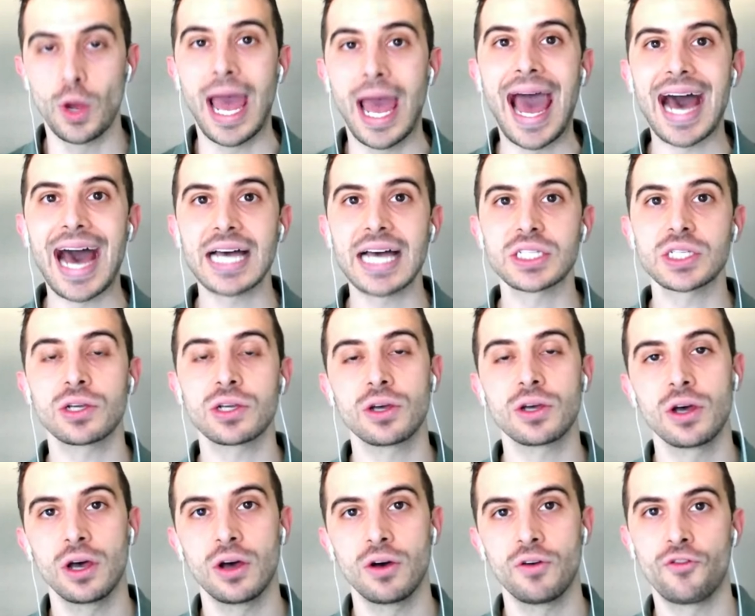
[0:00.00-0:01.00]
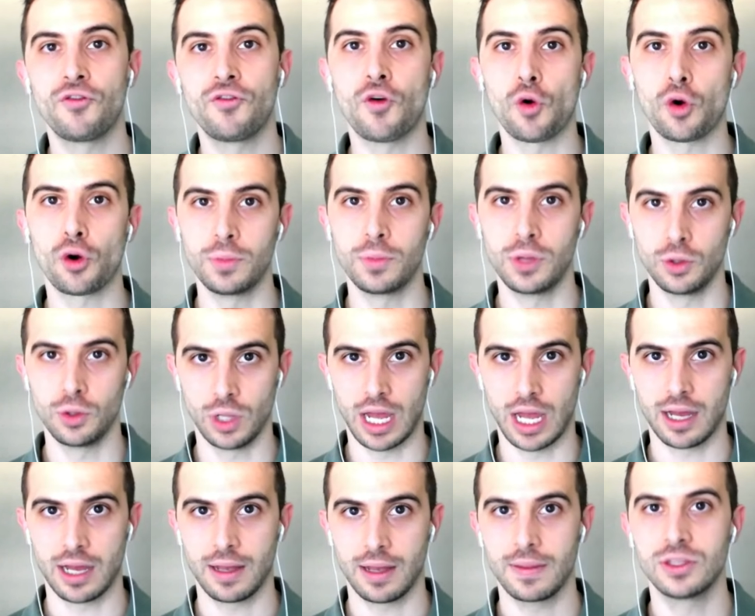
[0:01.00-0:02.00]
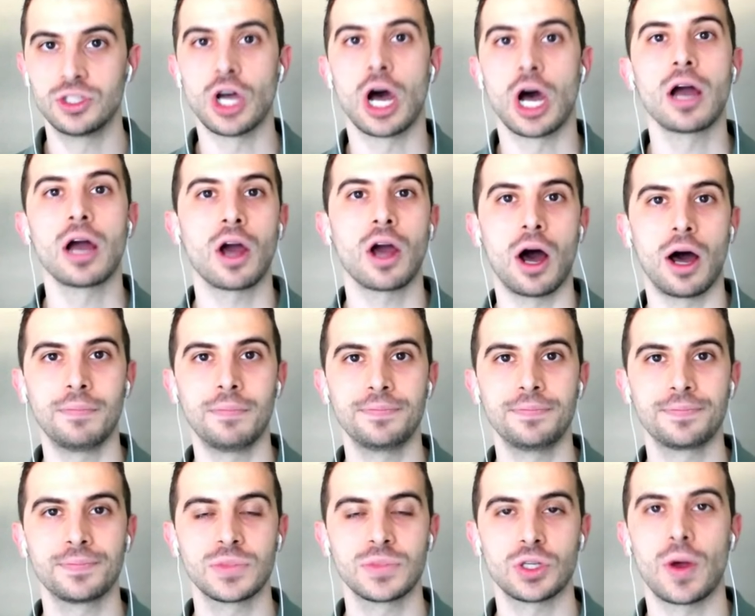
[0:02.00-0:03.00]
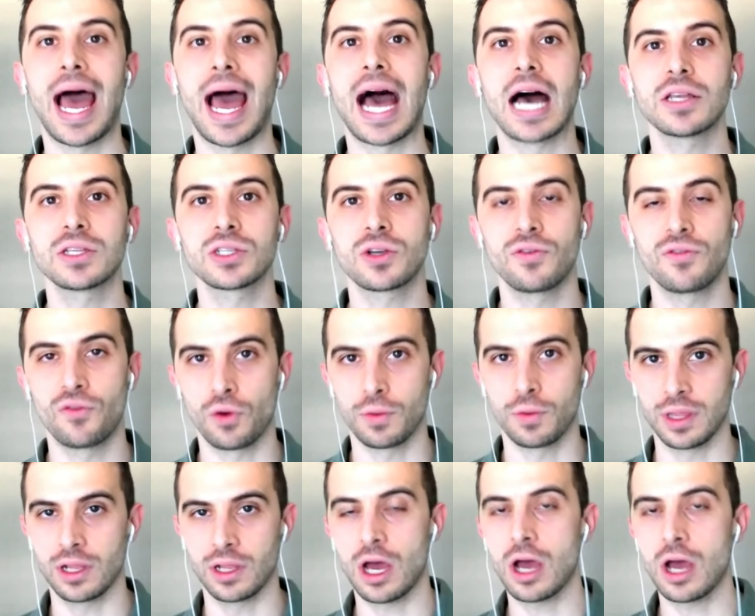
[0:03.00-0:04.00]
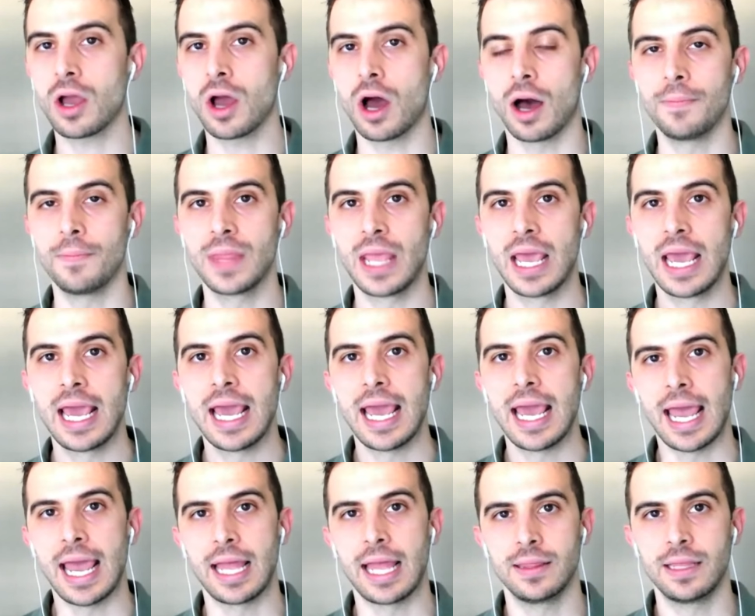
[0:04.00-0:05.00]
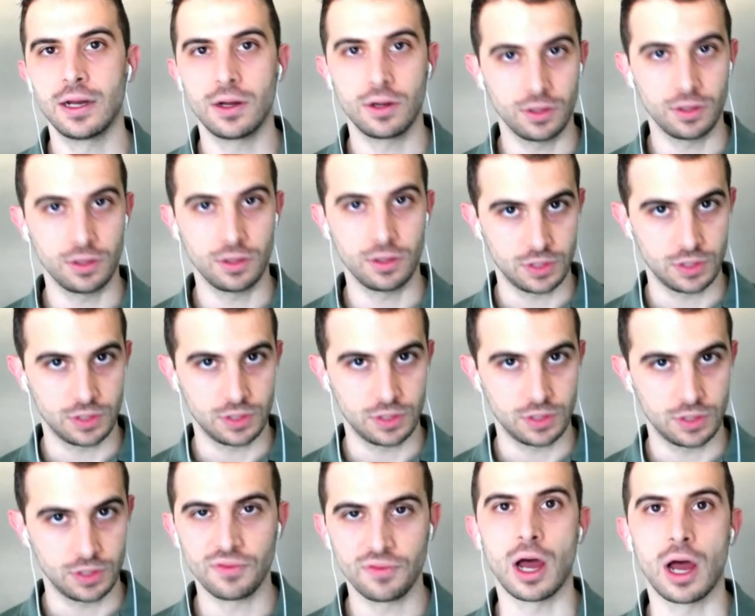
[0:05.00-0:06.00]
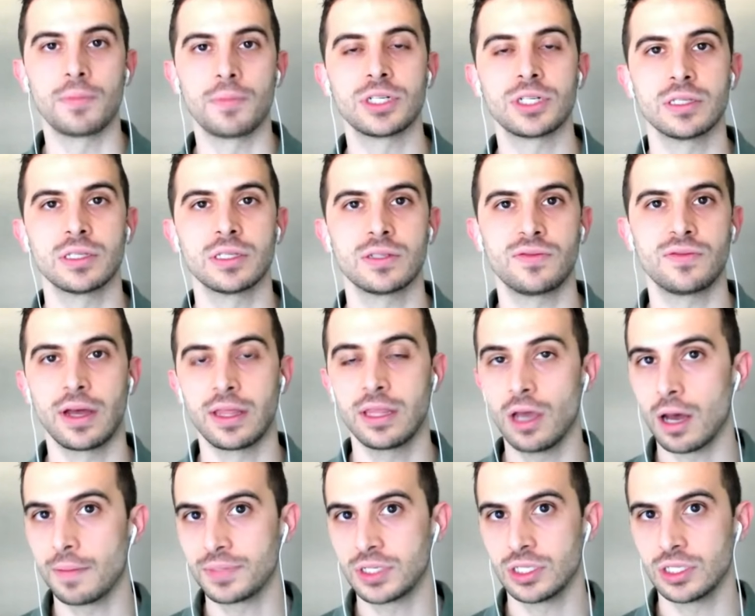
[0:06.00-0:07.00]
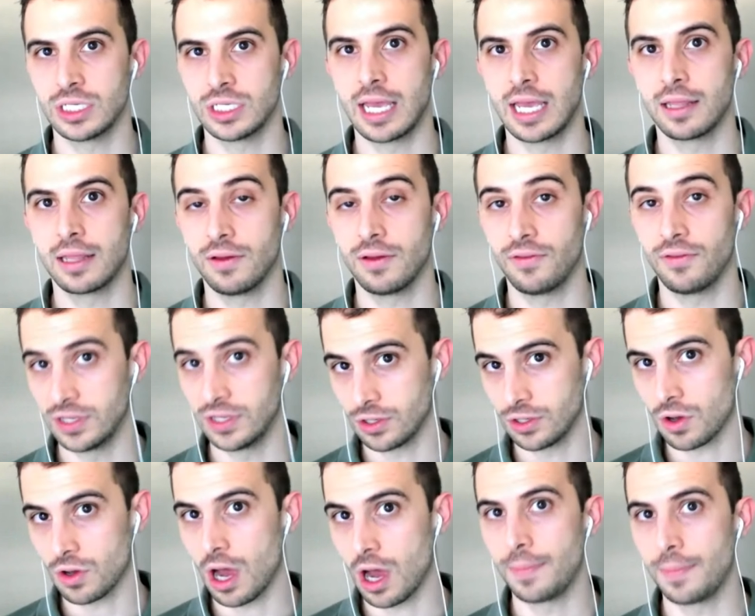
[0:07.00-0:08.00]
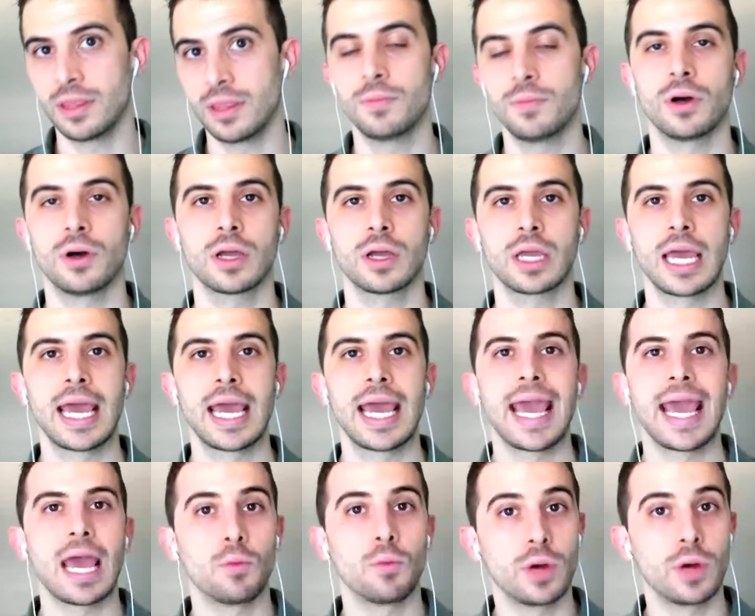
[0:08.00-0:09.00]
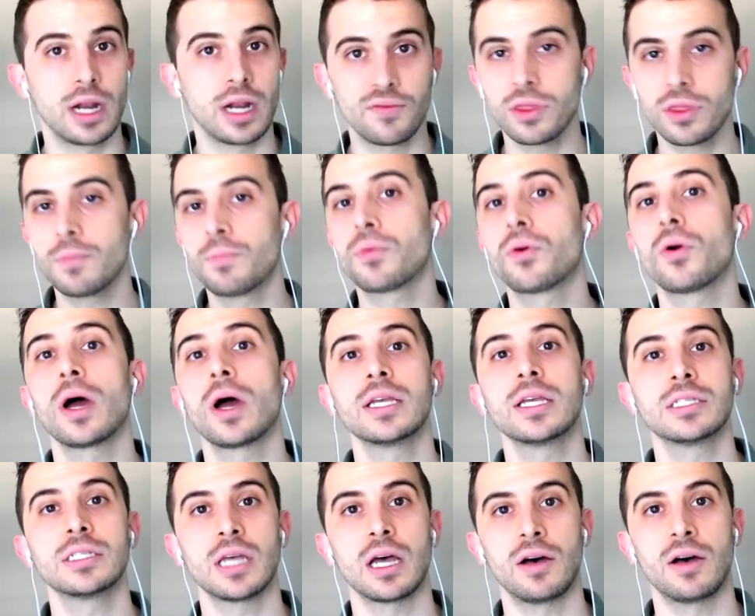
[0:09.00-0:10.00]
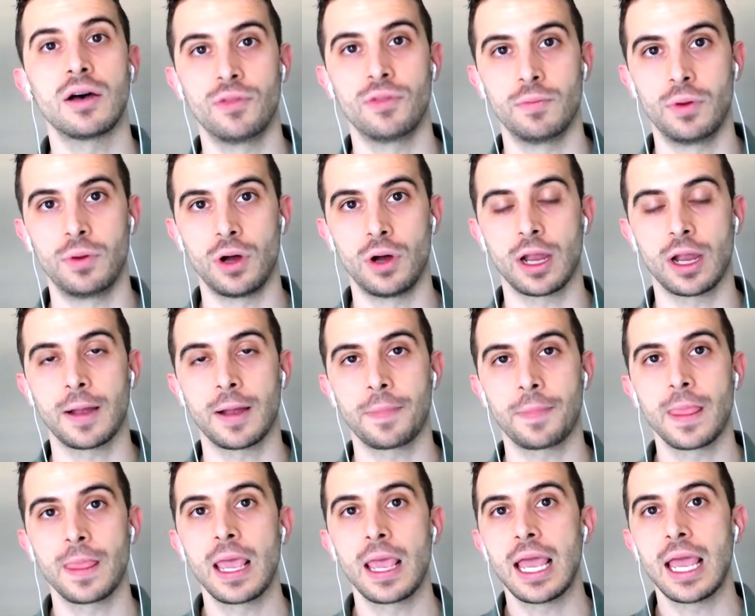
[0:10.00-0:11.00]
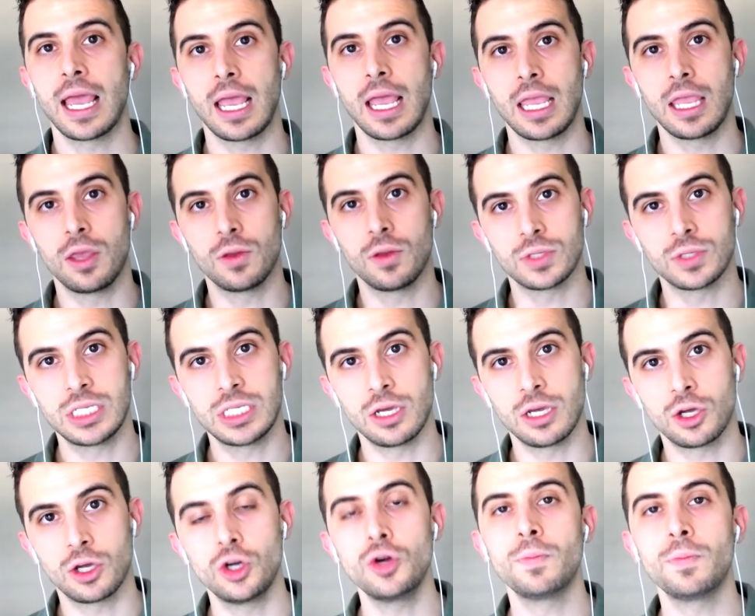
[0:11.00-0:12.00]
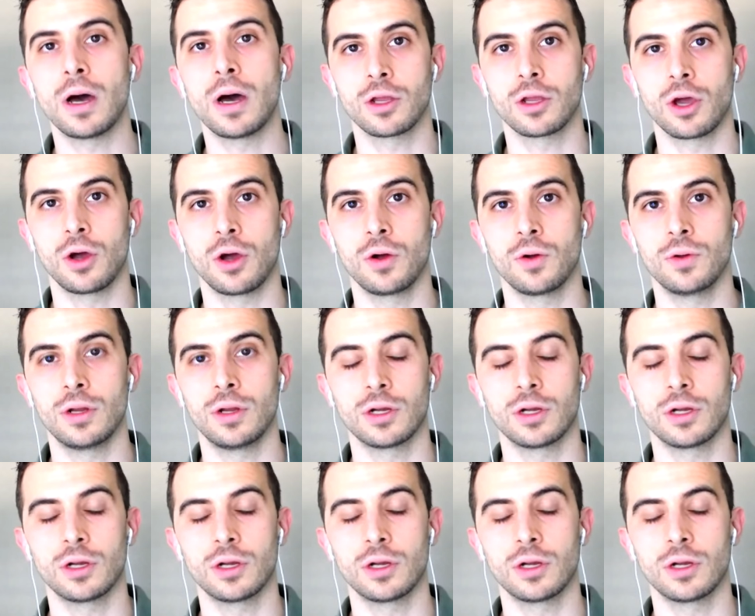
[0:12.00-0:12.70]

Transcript: askformula.com. So askformula.com. And there you'll see a couple different options. Find the option to get a physical copy of the book. And whatever the price of the book, you'll see a coupon field